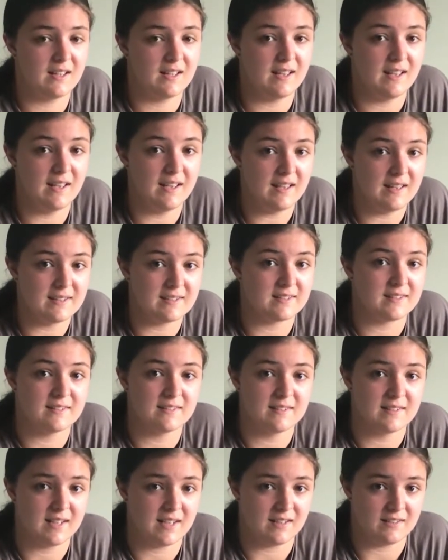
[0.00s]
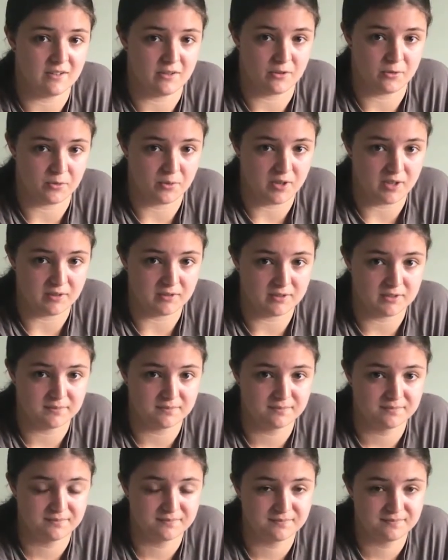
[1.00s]
it isn't the end of the world.
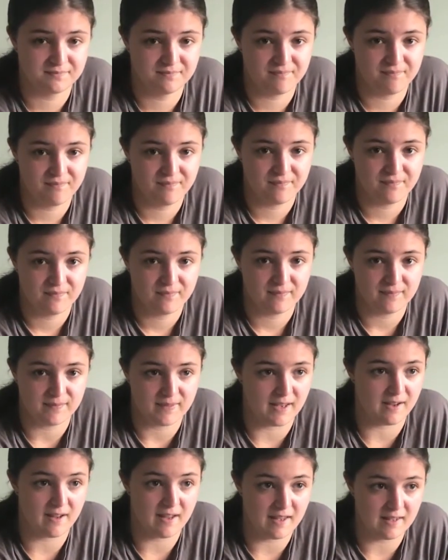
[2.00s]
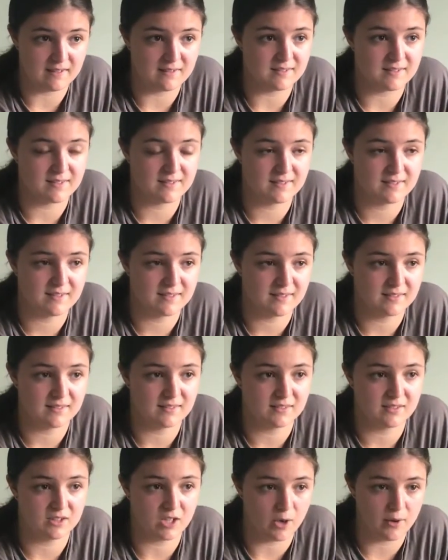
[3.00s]
There is
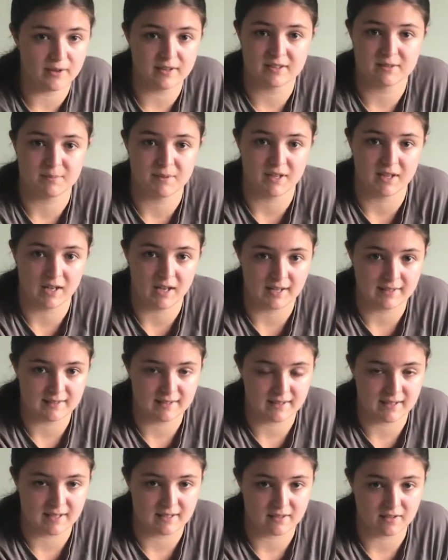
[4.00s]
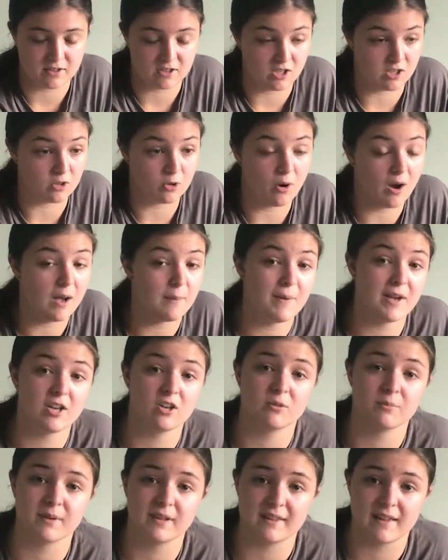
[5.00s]
going to be a light at the end of the tunnel. I may
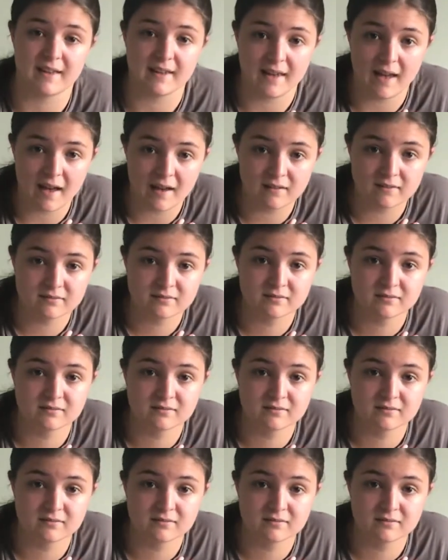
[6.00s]
not be there yet,